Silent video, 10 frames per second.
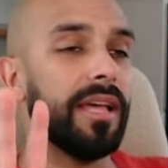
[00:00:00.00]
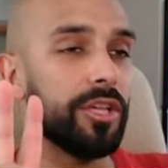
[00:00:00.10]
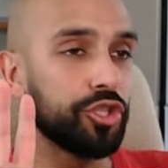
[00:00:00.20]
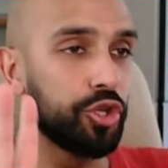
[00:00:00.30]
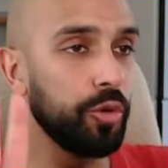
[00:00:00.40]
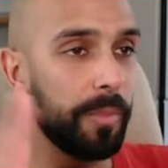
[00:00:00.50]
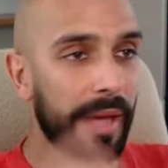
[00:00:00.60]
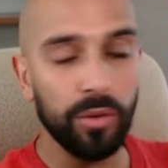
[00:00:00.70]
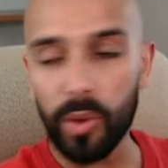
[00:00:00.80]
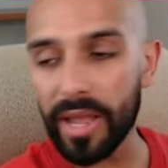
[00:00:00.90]
Two
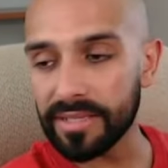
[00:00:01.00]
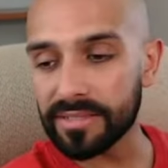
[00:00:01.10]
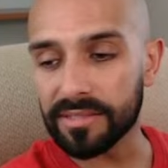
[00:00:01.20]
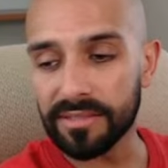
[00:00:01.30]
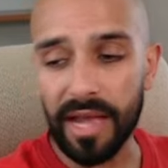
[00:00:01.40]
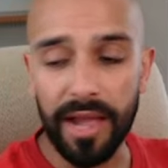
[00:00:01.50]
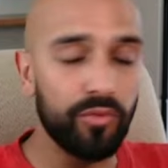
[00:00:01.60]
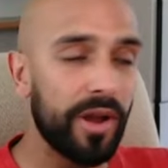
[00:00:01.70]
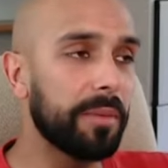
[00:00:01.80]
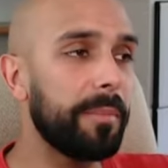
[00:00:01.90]
main ways that I
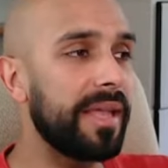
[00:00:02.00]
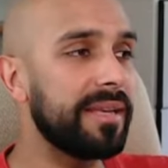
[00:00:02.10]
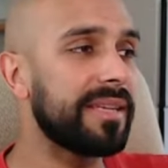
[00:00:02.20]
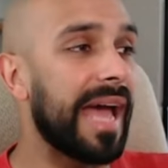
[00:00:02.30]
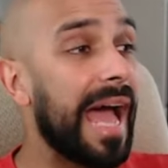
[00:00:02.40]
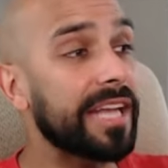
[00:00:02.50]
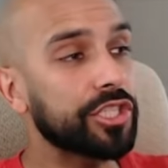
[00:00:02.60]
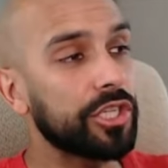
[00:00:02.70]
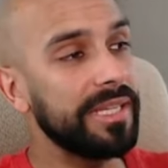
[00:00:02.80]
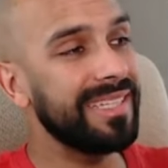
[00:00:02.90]
recommend
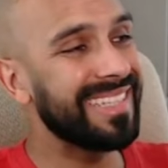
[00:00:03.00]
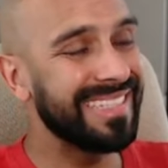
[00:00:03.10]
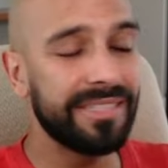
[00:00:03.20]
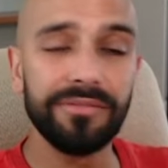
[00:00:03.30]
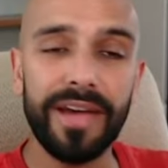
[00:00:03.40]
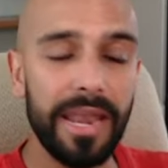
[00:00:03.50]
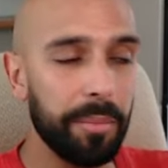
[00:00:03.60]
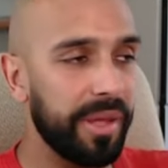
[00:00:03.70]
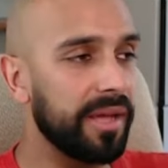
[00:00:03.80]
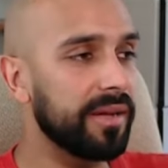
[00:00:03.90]
actually
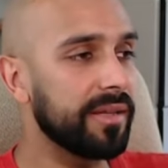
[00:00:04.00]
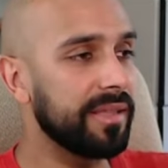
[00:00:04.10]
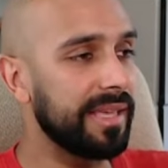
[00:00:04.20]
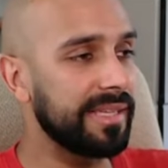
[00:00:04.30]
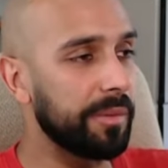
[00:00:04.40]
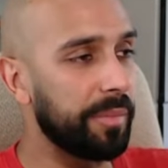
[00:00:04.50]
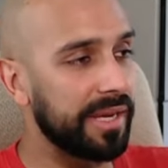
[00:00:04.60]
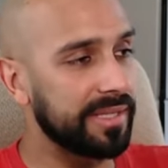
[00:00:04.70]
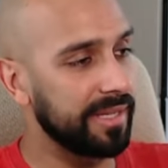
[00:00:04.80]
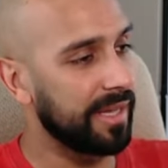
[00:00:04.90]
developing this
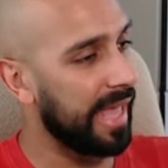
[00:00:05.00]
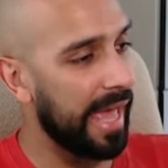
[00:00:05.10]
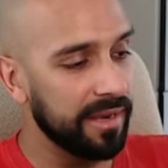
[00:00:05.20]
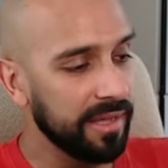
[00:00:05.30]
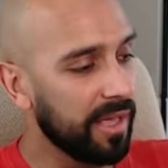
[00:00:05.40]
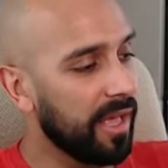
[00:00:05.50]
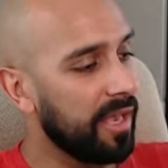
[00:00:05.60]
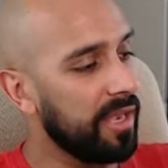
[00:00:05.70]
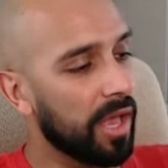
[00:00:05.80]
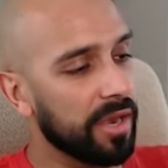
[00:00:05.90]
ability. Again,
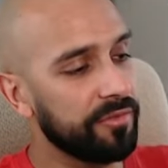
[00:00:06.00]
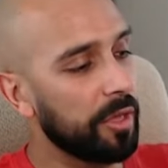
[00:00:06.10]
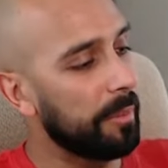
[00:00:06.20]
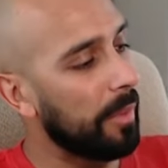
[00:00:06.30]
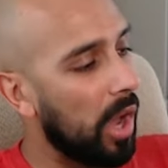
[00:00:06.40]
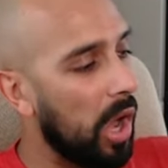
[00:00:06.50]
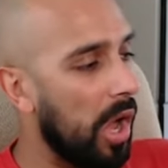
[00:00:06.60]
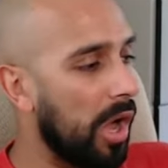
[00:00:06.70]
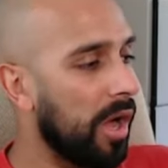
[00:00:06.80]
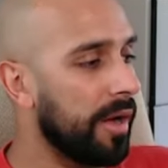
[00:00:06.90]
none of them
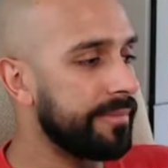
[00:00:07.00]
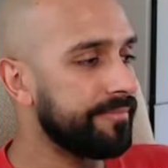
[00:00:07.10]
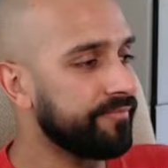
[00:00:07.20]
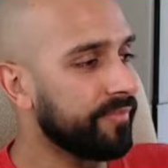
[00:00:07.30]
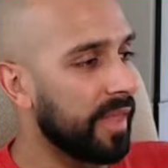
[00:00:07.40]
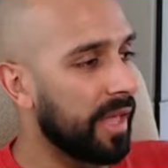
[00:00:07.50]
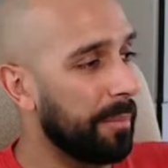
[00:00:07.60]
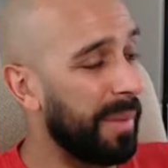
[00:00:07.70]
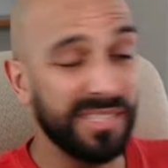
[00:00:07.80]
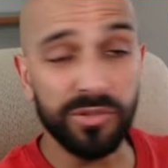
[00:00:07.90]
are
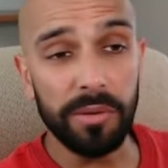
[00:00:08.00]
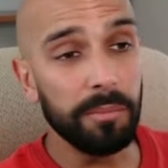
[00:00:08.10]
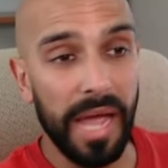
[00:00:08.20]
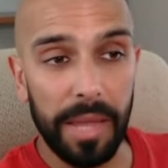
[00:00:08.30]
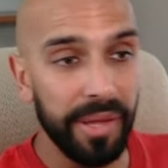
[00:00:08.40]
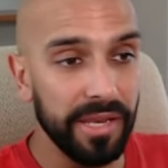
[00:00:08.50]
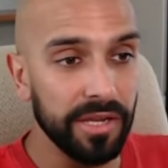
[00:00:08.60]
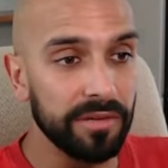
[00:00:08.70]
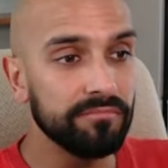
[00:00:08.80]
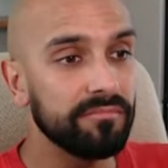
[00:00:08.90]
based on my
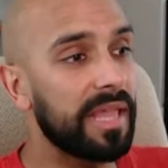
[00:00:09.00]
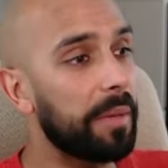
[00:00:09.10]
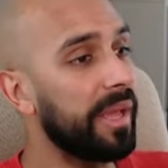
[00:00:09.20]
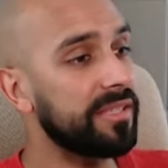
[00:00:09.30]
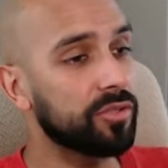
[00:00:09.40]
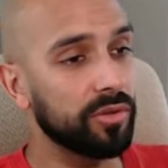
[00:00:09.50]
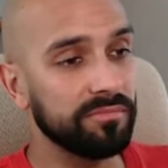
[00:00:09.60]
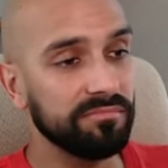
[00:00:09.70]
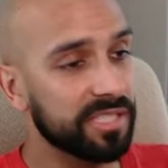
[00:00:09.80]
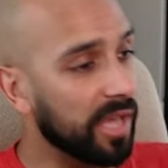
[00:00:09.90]
opinion. They're based
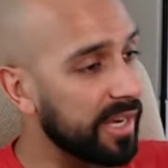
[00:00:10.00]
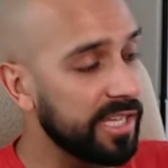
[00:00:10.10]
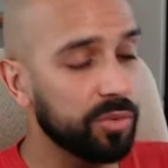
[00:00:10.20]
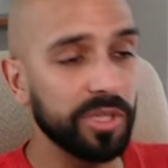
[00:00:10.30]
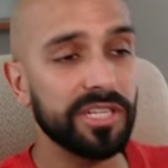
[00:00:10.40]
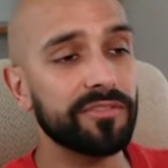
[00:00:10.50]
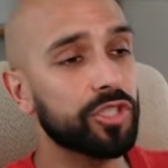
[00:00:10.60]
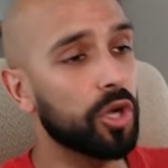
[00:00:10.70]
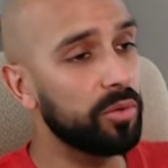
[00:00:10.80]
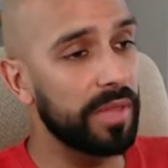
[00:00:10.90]
on studies which have
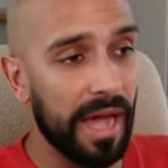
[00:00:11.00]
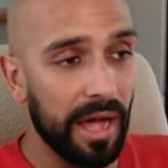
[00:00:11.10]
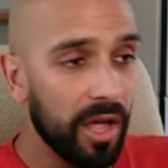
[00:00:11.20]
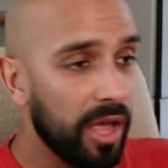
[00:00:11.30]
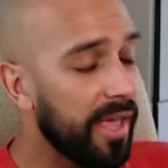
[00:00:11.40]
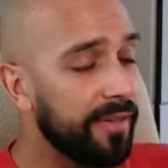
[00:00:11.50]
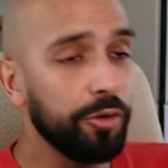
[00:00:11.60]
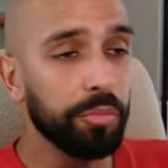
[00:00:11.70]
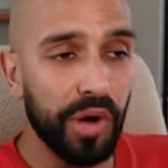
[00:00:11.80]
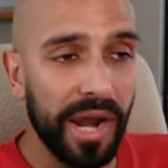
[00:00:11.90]
shown that if you
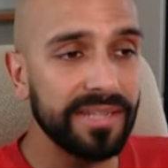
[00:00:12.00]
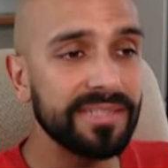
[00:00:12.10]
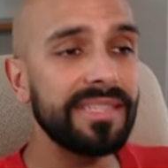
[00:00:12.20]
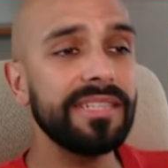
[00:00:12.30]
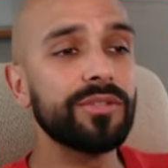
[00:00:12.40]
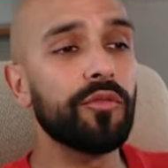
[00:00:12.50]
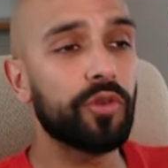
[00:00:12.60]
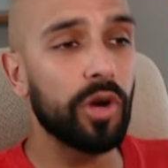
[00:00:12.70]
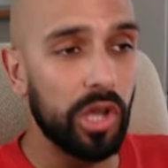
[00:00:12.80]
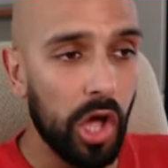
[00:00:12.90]
practice these
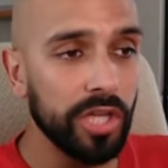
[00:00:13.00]
over a large